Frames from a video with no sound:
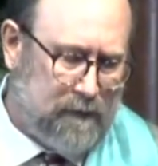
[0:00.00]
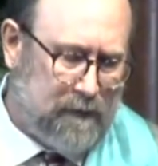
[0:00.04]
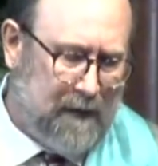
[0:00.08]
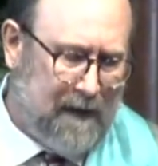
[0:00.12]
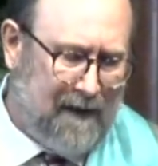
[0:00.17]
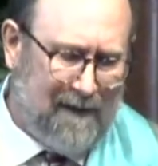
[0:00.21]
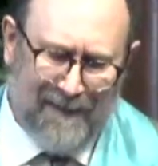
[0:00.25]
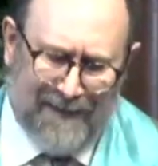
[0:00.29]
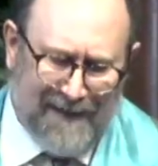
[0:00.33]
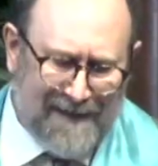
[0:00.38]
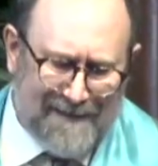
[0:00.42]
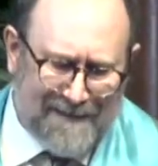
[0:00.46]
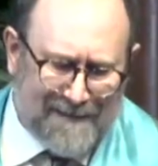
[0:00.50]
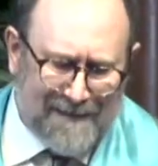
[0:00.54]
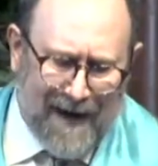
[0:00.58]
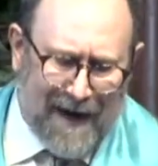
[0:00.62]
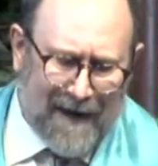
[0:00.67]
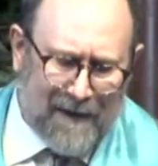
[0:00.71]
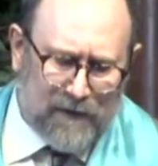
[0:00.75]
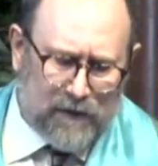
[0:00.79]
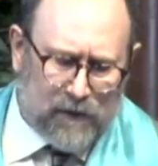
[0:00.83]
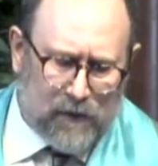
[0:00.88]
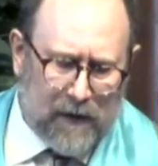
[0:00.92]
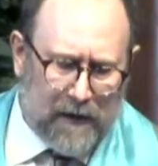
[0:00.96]
These
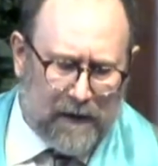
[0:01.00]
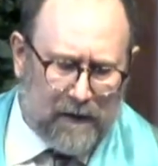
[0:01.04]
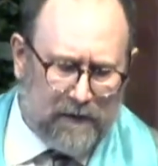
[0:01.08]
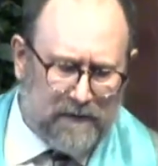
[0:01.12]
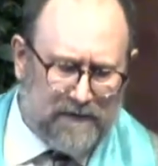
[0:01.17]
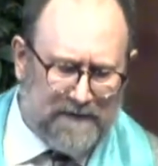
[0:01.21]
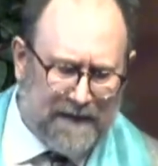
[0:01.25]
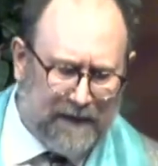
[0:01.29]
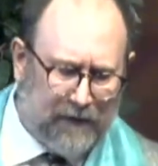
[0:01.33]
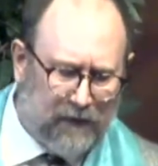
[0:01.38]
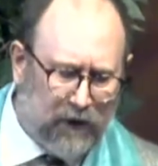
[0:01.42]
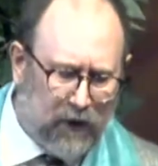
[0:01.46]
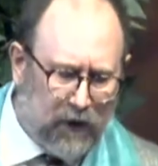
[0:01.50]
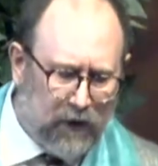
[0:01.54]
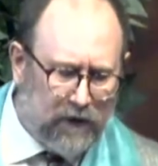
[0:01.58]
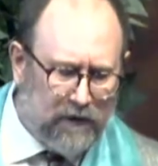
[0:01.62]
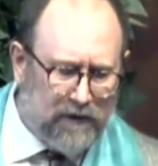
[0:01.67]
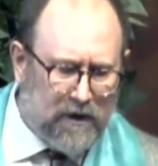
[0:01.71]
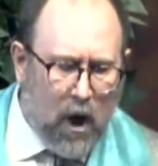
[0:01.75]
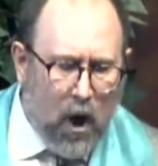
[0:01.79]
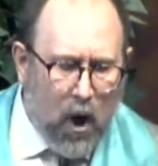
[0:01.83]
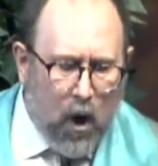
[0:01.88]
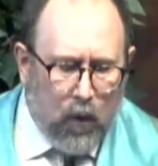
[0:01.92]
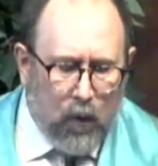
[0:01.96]
ninth graders had learned
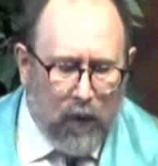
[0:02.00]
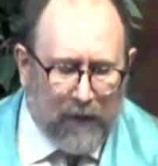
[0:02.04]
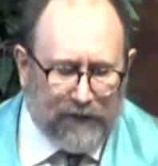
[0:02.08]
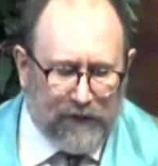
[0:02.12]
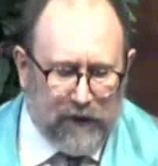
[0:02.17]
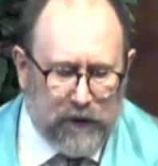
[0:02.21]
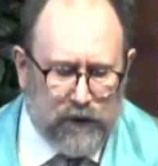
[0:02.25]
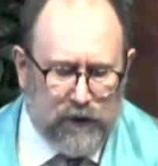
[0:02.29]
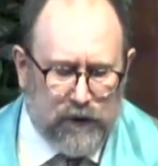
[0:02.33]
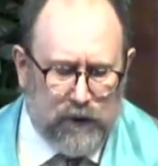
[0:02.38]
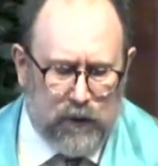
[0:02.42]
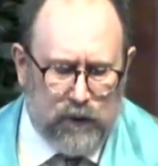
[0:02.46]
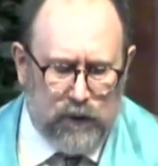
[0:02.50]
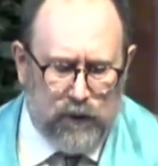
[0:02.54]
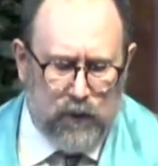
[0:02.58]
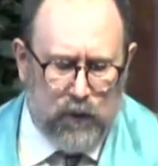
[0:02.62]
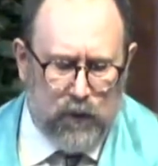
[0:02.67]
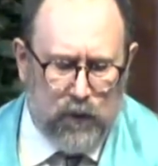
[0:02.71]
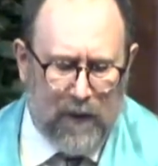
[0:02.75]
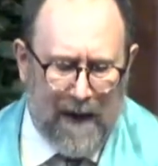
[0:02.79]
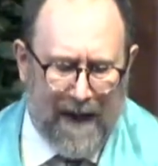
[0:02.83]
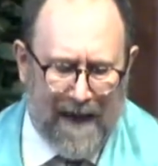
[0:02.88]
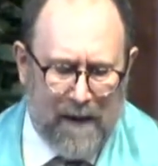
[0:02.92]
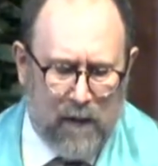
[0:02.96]
what the
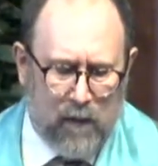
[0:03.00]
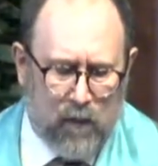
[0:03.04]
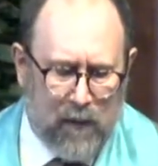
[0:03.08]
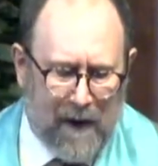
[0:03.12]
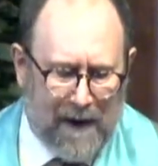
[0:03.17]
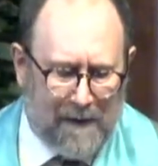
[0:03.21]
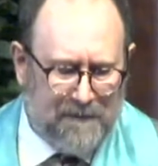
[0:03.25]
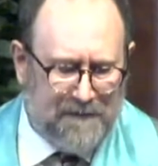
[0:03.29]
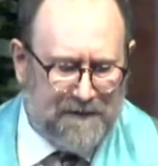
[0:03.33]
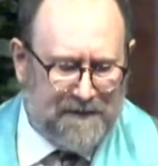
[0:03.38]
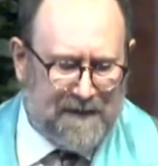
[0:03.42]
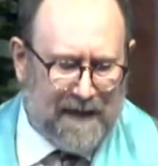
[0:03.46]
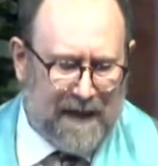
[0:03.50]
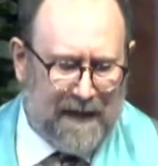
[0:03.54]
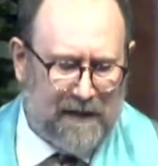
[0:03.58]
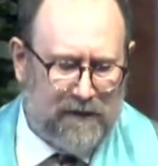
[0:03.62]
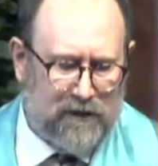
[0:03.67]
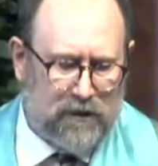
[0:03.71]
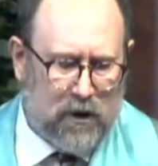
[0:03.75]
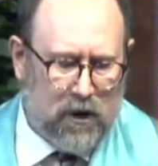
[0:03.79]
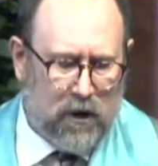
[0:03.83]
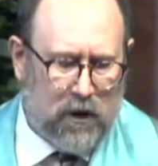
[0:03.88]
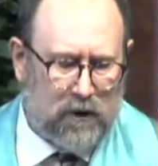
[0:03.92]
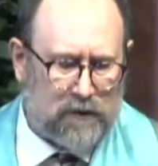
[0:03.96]
UUA website
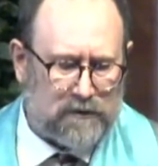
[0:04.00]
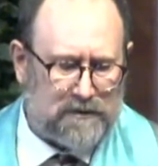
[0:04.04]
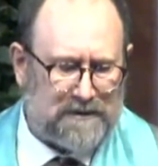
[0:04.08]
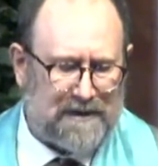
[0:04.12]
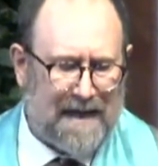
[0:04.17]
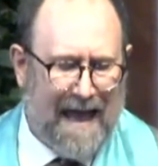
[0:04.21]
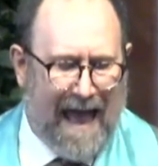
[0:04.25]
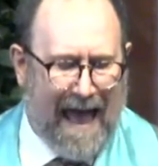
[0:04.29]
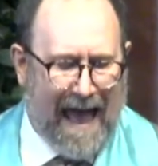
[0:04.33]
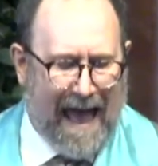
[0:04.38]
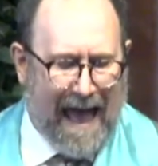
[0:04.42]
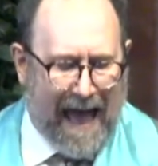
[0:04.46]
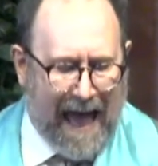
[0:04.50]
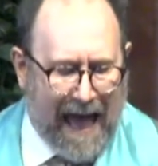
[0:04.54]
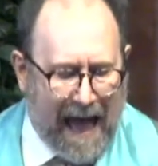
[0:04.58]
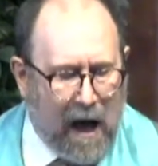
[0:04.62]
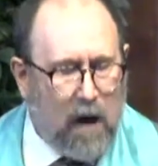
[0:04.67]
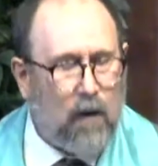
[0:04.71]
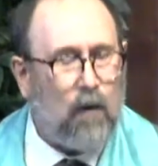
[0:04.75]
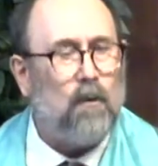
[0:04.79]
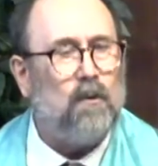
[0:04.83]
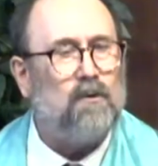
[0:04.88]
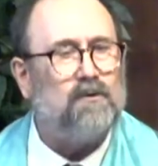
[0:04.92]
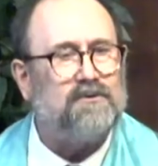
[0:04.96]
calls
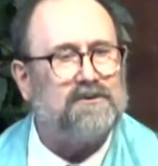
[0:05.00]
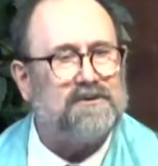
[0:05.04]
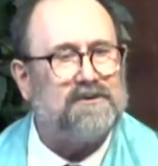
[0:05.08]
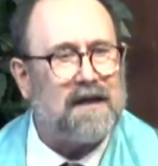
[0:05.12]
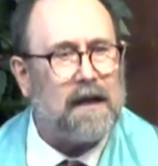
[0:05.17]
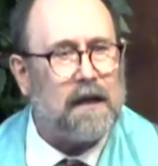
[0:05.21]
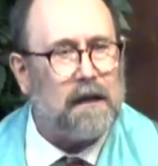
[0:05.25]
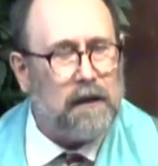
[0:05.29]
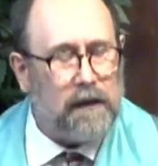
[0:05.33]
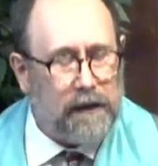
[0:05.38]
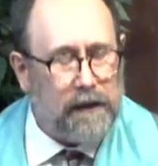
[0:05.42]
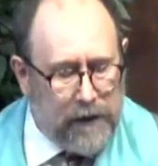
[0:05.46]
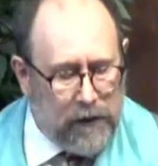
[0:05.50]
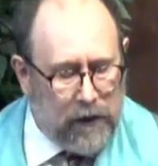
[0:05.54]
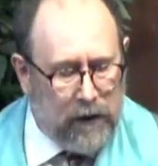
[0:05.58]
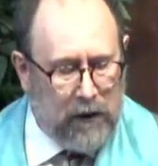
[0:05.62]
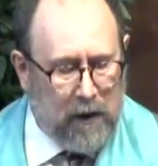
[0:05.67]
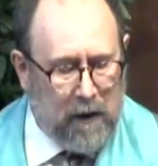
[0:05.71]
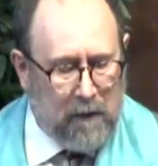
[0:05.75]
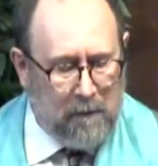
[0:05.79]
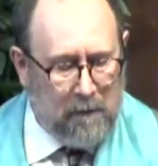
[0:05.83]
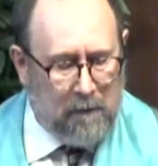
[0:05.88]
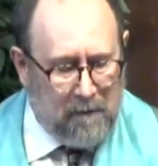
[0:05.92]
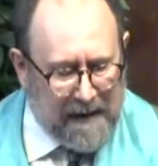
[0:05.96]
OWL's clear
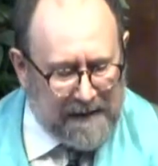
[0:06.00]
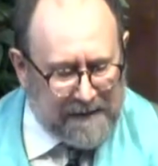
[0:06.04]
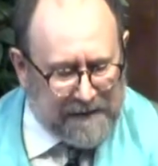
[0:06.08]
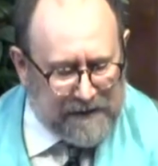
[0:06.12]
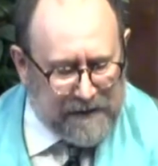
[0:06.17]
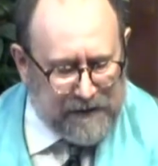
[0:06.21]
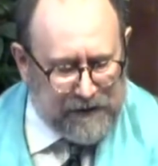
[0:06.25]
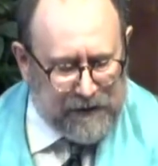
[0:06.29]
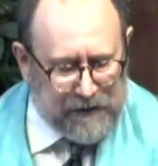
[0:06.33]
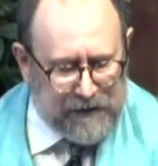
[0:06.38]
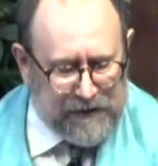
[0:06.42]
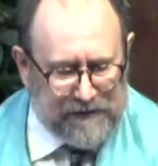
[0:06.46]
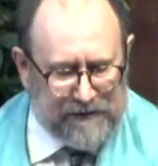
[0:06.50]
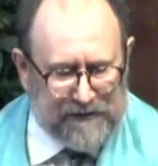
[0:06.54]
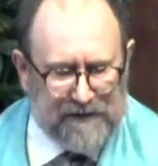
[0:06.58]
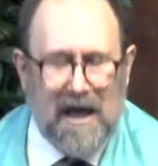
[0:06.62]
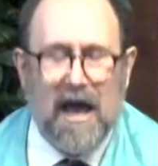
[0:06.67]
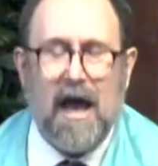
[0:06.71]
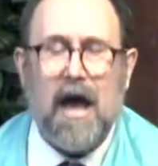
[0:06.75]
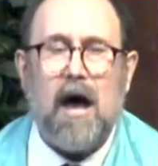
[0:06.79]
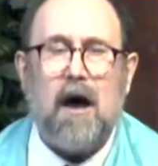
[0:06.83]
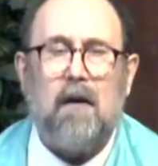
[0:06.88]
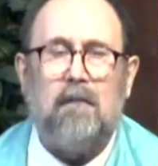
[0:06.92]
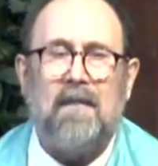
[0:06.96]
messages
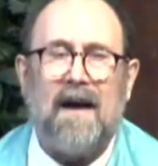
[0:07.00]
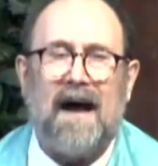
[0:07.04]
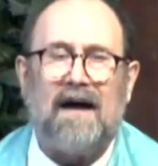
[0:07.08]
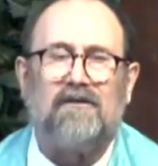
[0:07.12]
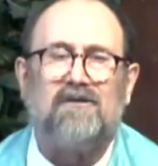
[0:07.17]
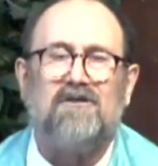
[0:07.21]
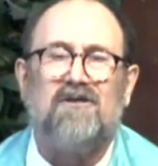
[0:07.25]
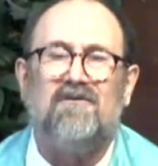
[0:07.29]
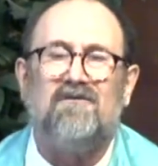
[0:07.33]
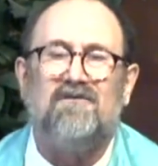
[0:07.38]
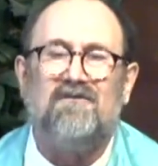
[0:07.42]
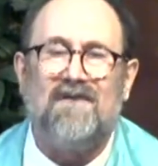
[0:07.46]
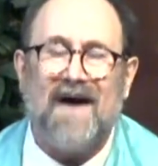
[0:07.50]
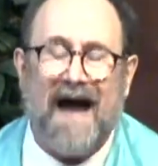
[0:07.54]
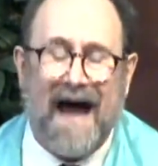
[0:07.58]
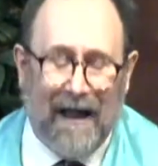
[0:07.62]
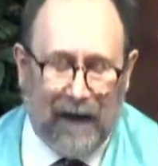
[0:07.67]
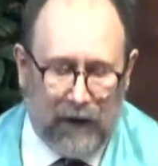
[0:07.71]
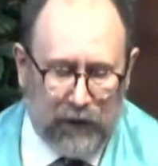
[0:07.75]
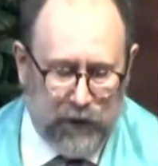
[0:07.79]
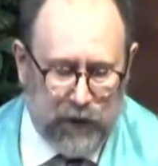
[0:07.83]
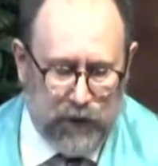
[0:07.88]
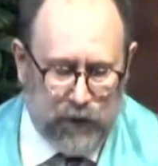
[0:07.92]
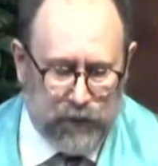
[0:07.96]
about the
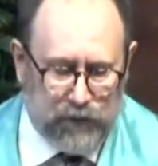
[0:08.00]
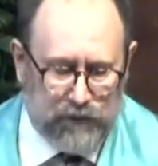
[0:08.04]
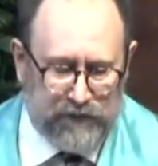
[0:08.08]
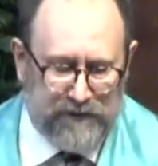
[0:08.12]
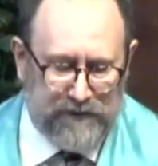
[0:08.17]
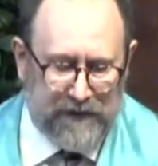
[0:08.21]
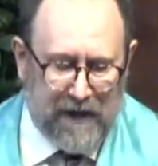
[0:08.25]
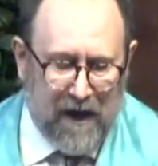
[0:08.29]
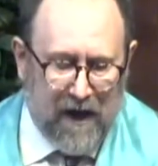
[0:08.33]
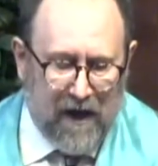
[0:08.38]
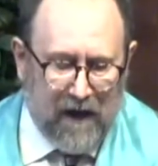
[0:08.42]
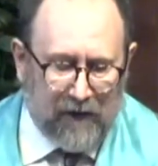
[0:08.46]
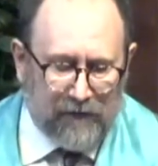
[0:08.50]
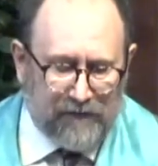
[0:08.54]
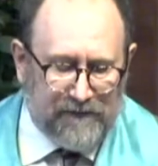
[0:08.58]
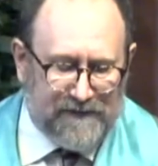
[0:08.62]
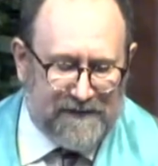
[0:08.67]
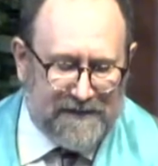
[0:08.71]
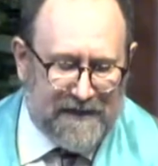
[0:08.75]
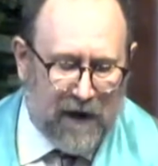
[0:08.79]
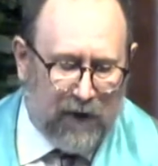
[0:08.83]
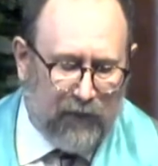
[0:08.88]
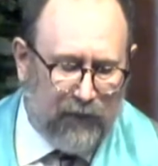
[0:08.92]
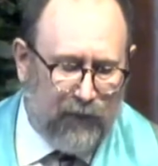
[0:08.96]
values of
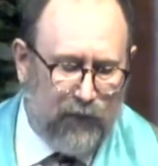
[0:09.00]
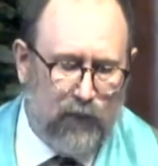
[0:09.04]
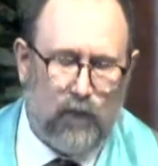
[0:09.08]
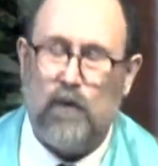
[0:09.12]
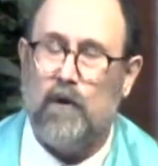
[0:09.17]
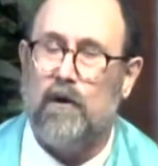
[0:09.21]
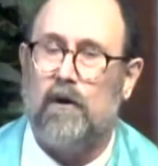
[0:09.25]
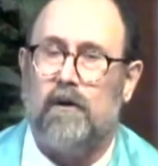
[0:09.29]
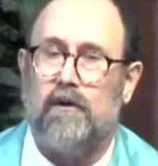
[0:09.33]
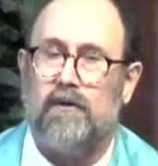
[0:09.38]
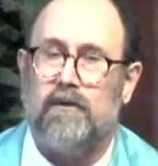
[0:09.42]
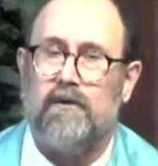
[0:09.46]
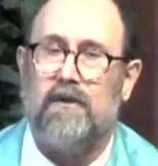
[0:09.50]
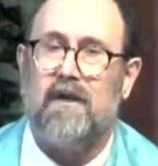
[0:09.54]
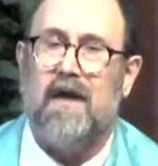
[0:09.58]
self-worth,